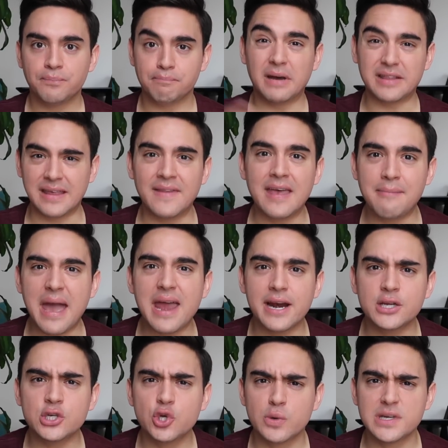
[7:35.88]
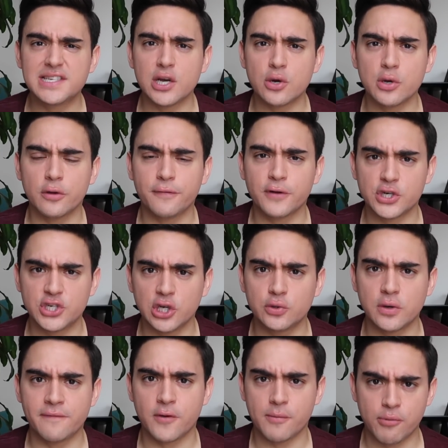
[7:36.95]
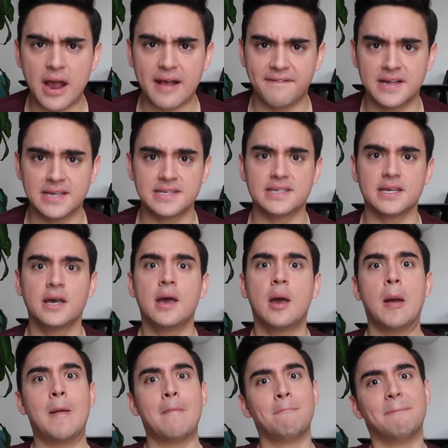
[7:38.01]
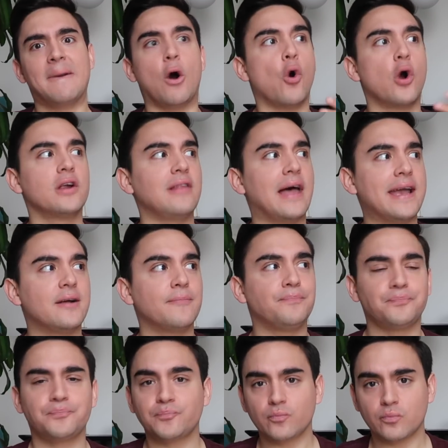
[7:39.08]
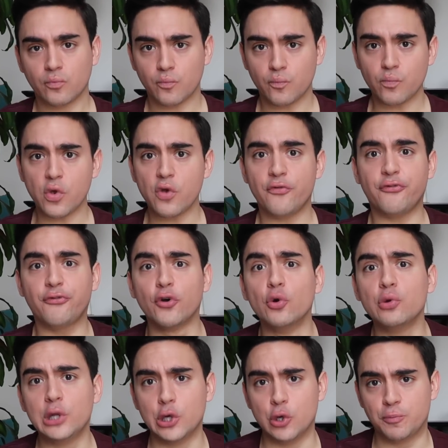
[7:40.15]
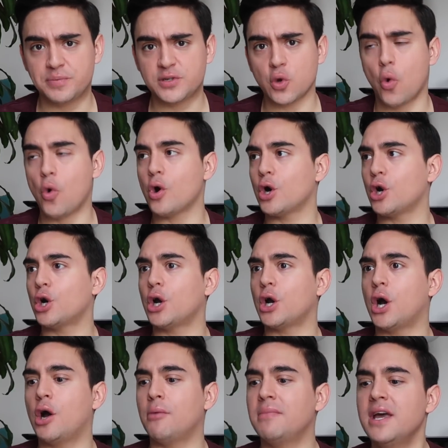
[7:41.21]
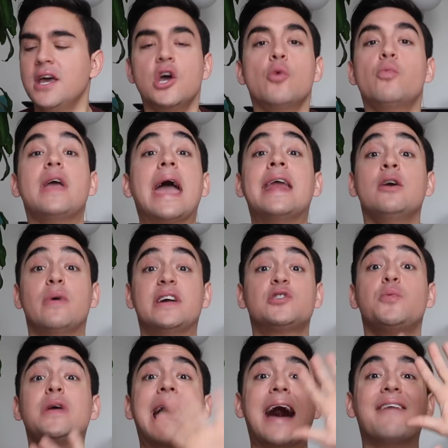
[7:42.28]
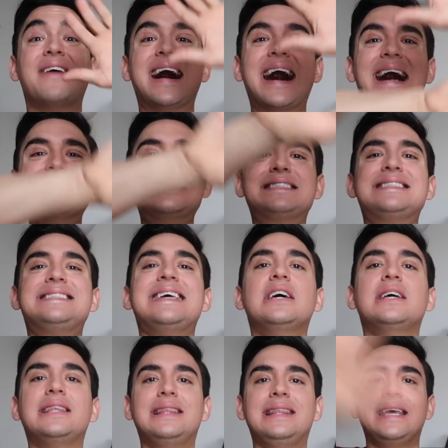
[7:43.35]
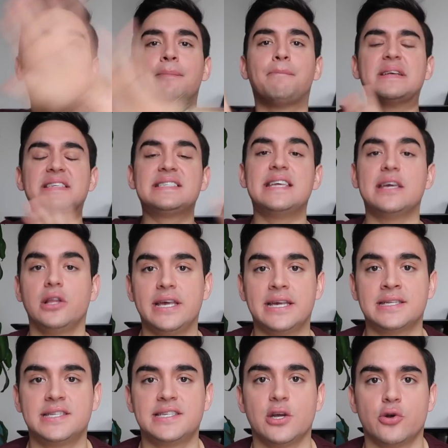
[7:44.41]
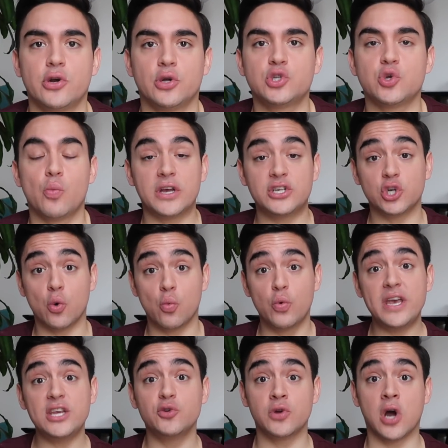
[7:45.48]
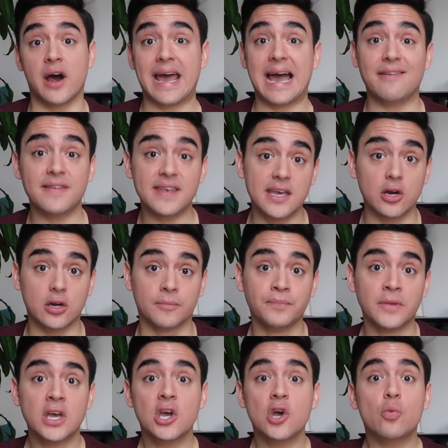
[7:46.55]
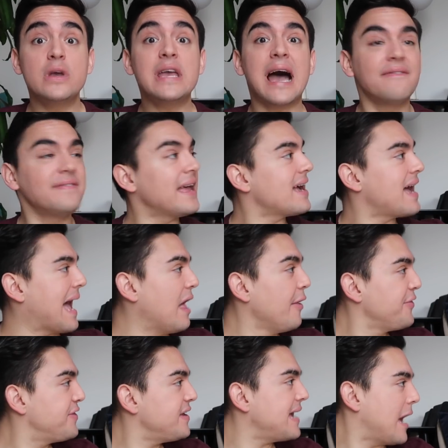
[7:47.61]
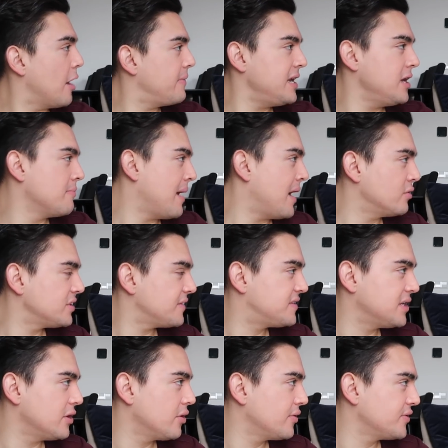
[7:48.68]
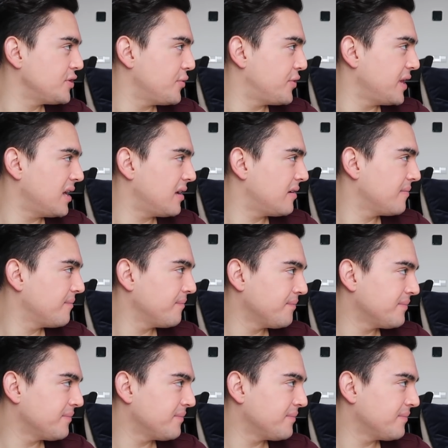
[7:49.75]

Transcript: but then they made it into a cereal for children for breakfast. Or like Froot Loops, or um, we, anyways, we have a zillion bazillion cereals, which we do not have here. We have like a healthy, how many amount of cereals you think?